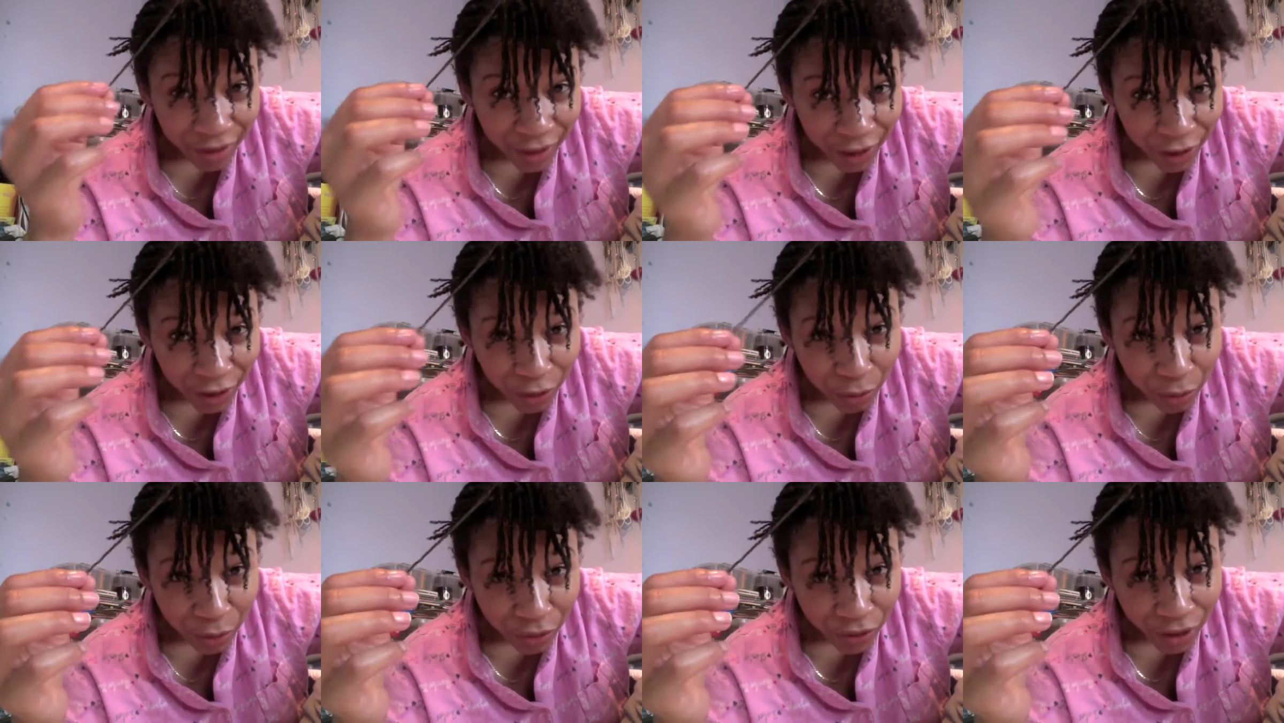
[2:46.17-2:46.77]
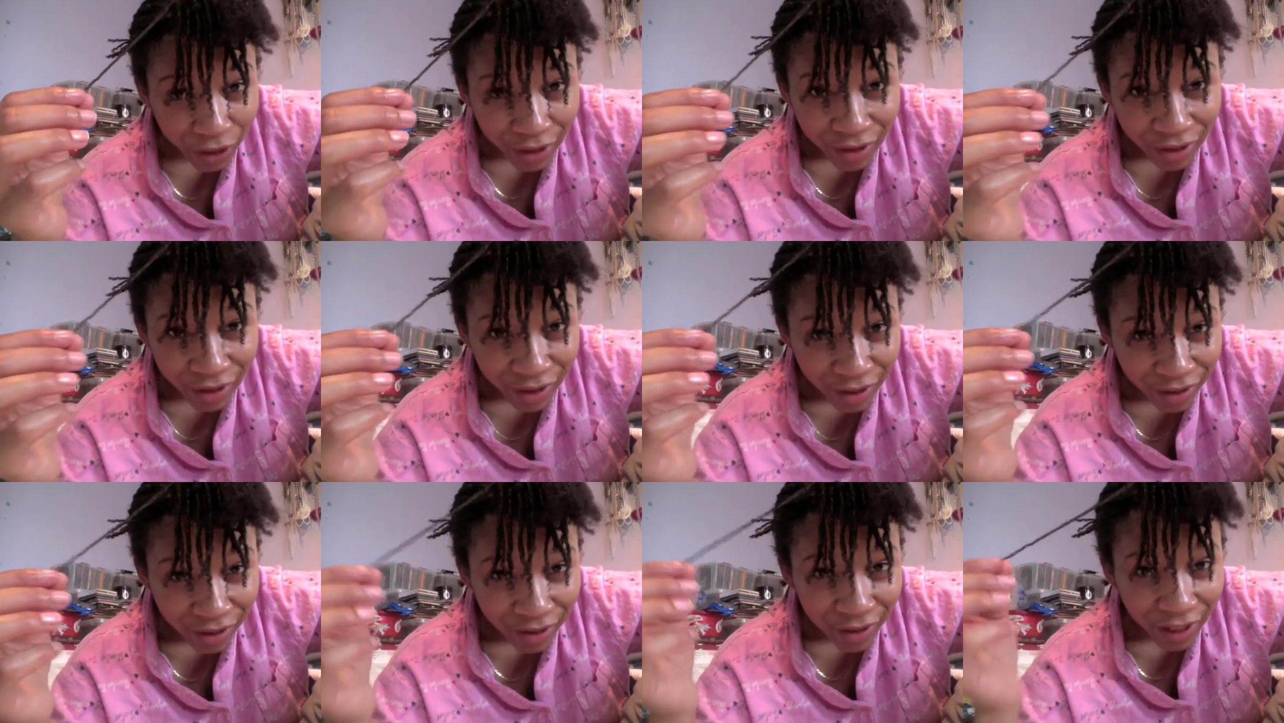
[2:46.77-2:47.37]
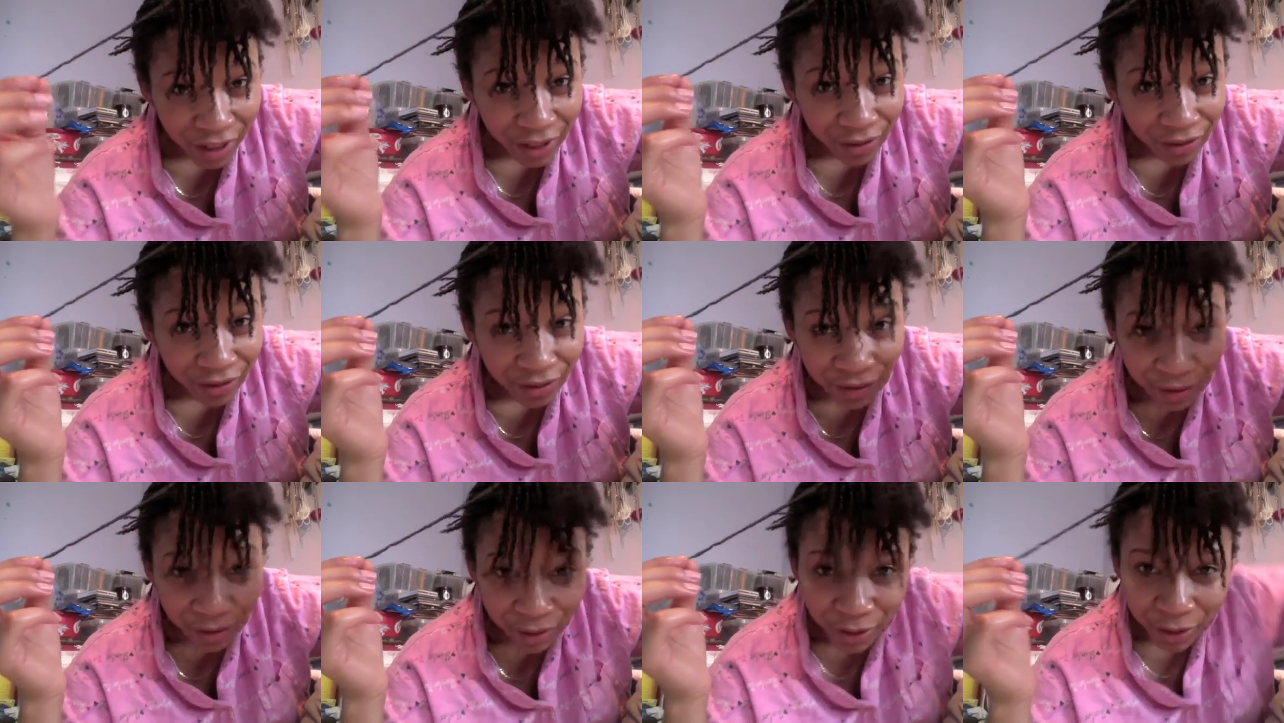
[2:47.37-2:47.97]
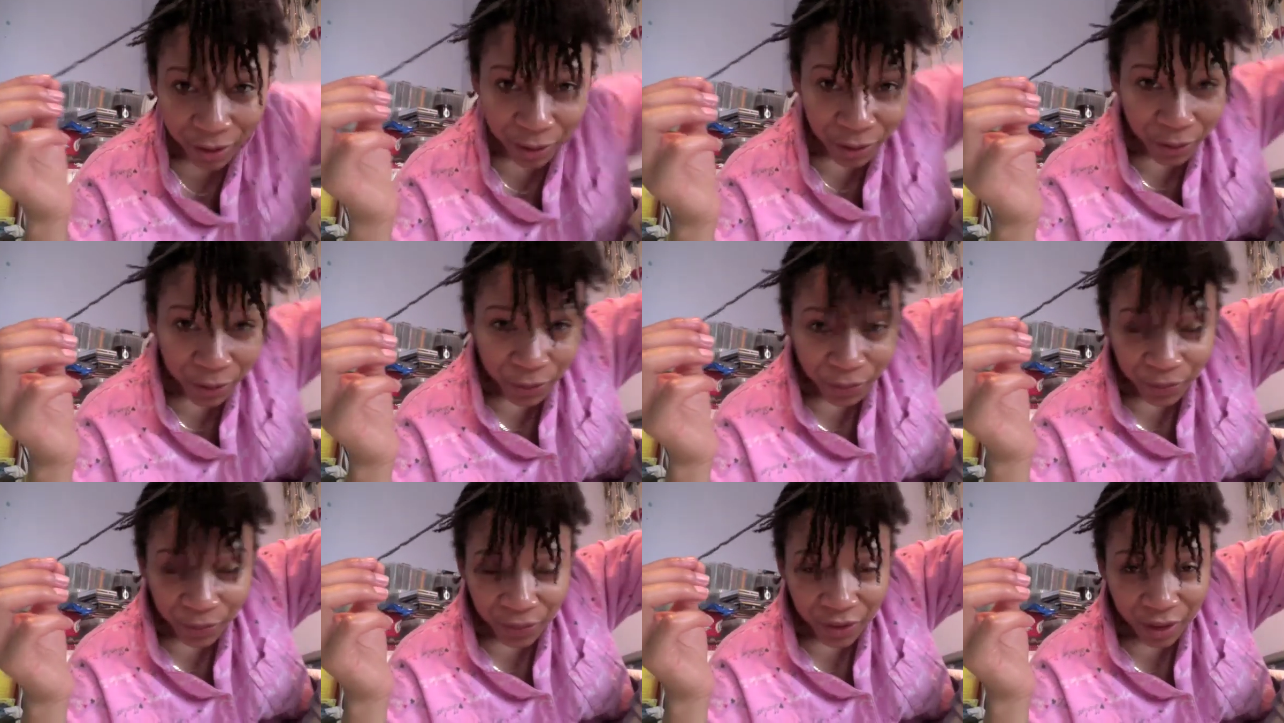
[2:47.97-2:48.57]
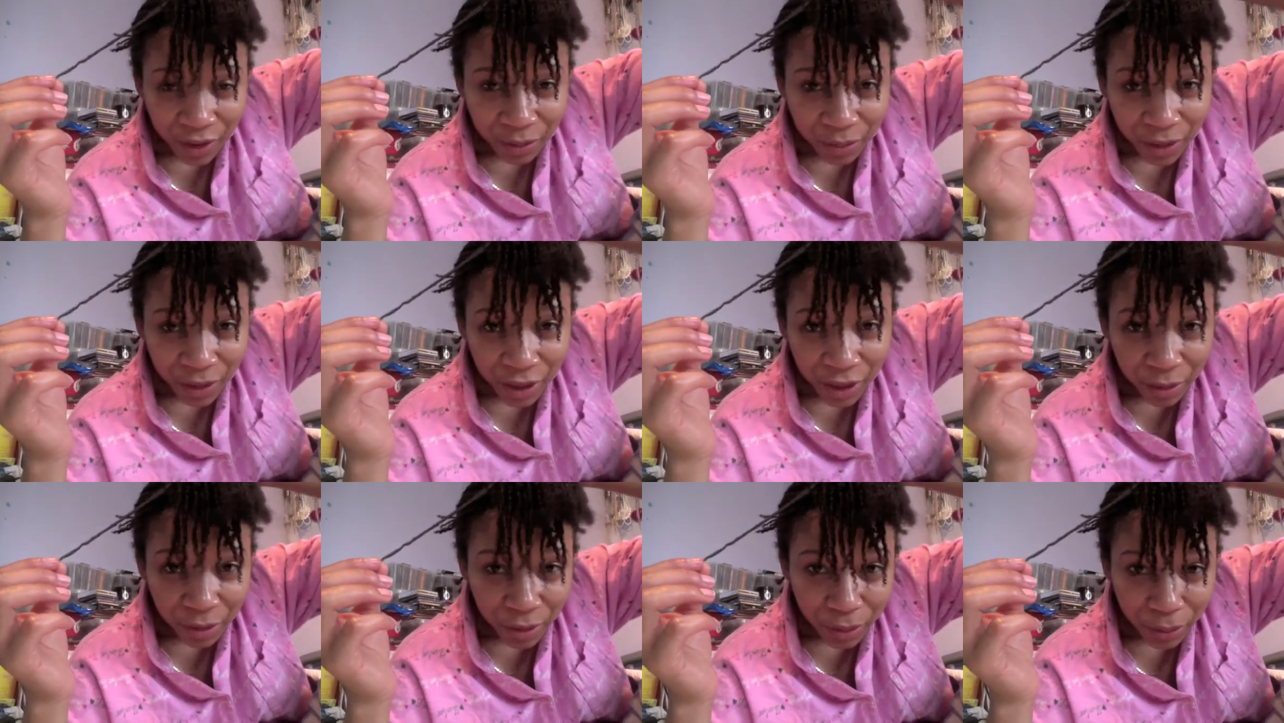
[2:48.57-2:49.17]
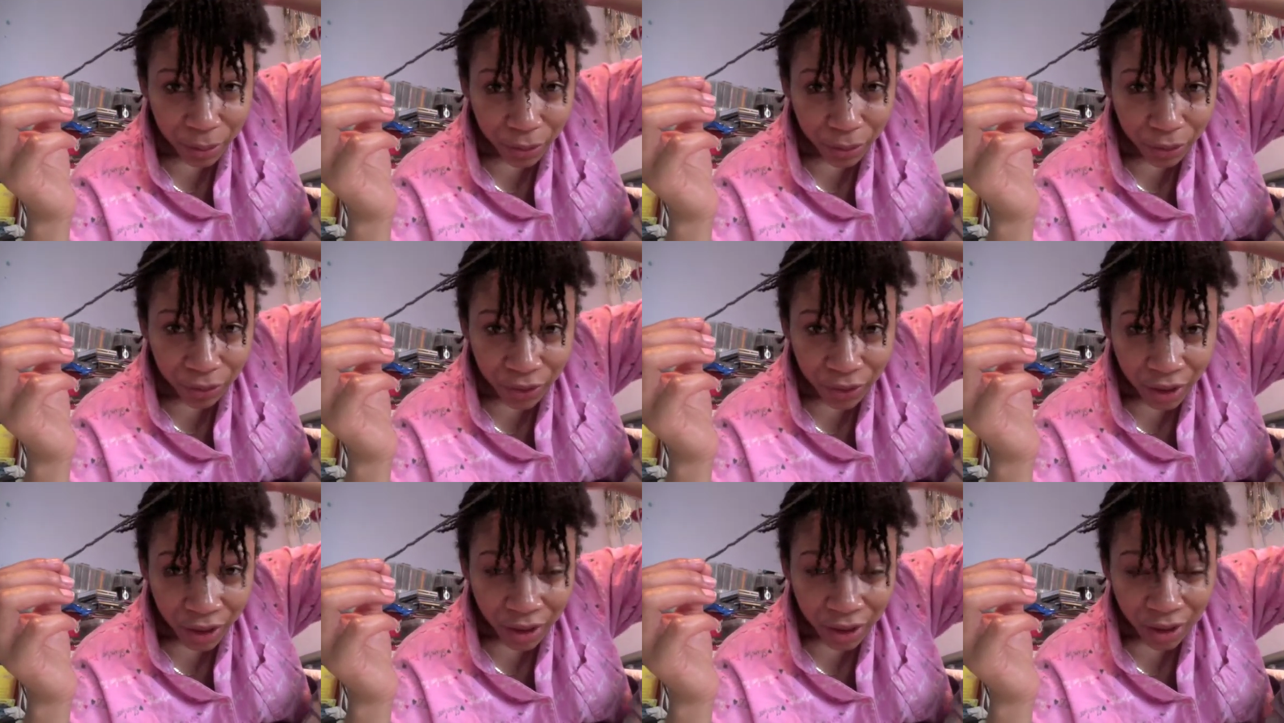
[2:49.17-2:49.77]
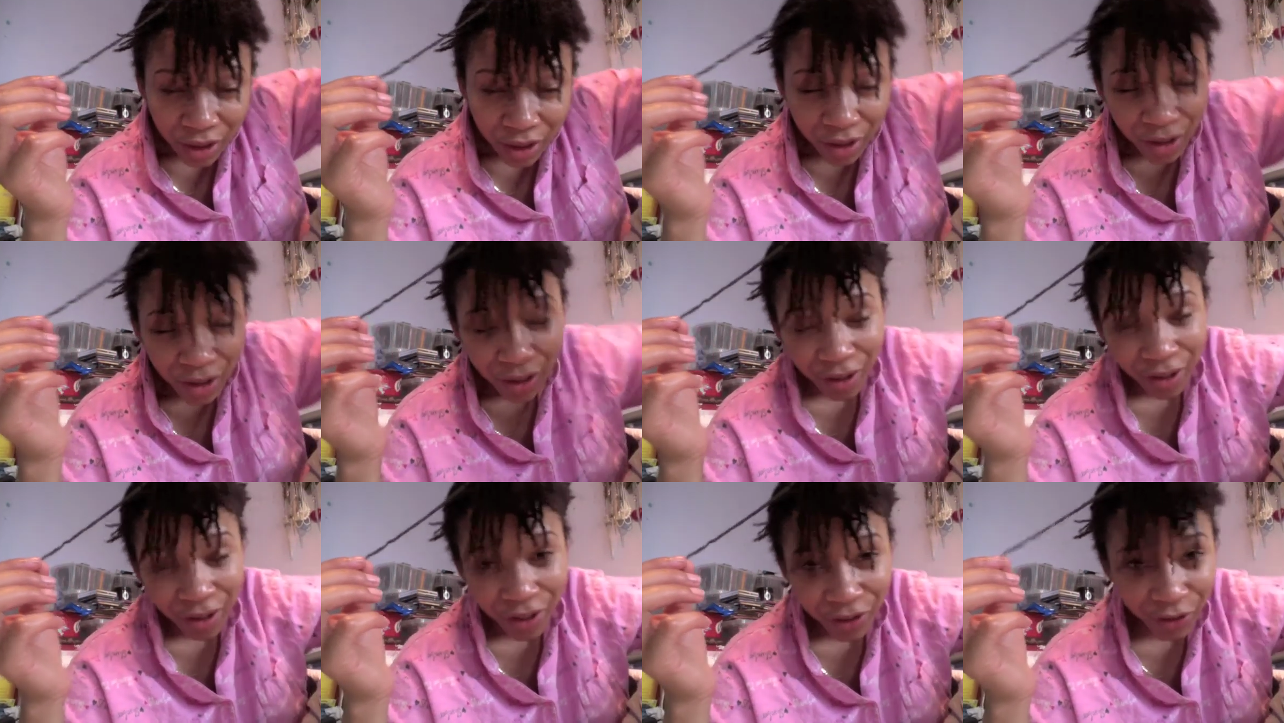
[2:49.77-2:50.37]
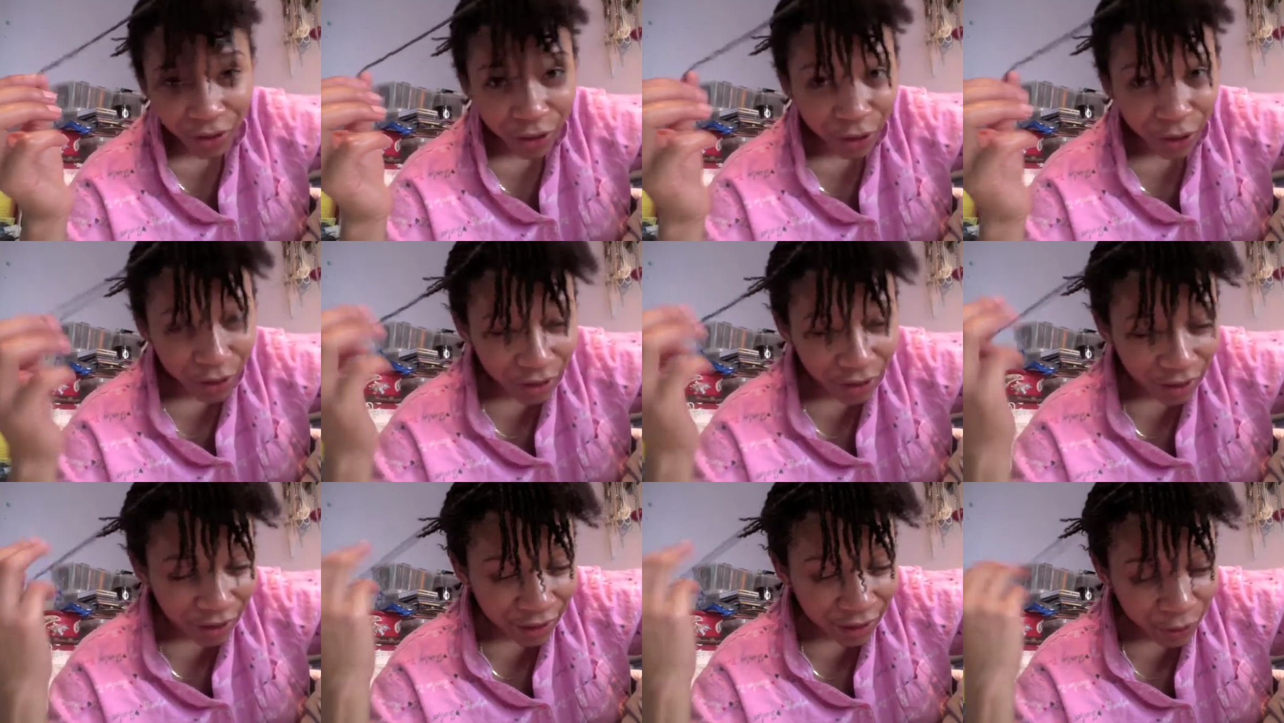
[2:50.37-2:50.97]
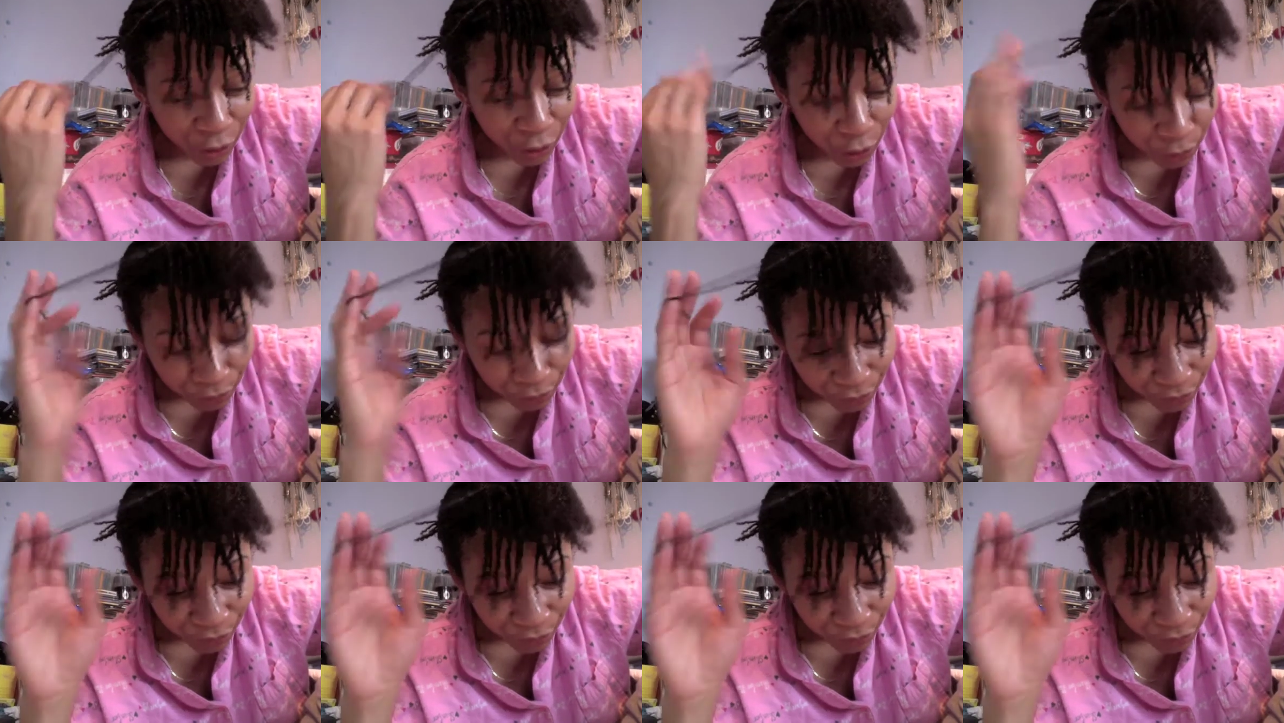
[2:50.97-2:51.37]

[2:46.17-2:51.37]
lack of perfection to have it being a bit poofy at the root, so that's cool.